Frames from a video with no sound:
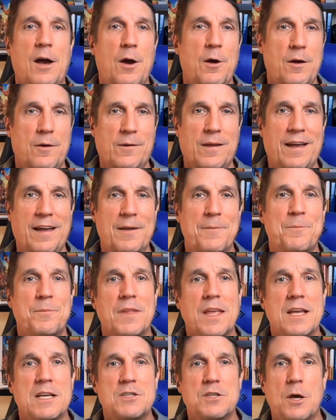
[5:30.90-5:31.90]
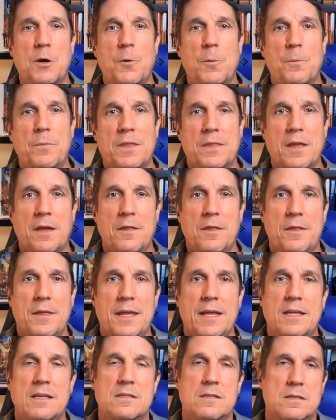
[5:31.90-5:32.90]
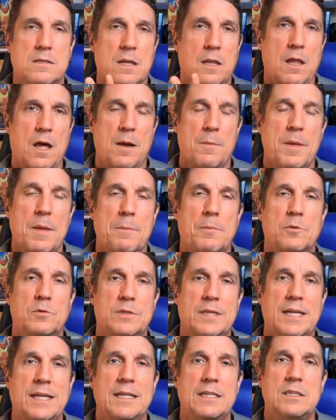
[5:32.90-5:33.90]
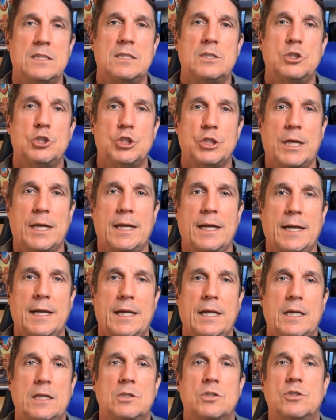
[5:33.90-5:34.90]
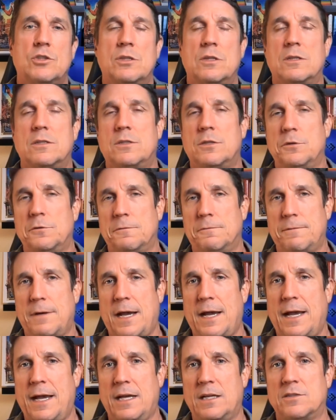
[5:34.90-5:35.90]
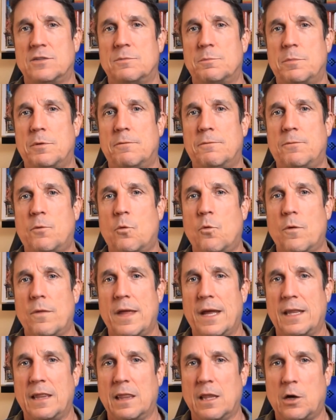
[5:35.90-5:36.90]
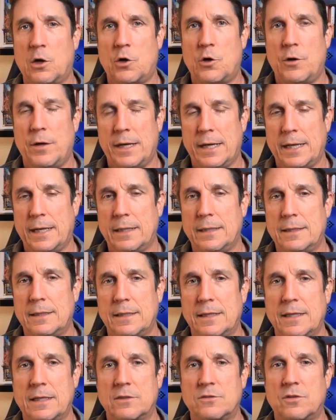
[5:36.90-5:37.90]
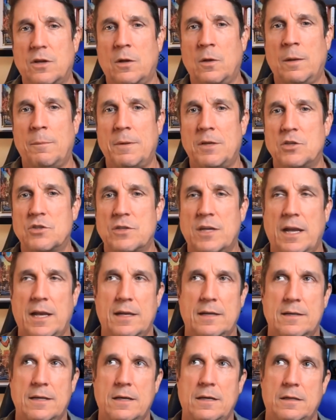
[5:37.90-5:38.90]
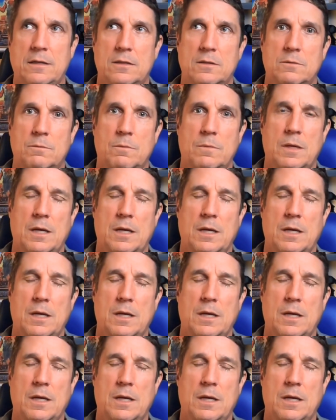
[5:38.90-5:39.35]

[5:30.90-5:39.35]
Okay. So the other thing is a lot of people tend to change too fast before they learn anything. So let me just kind of tell you,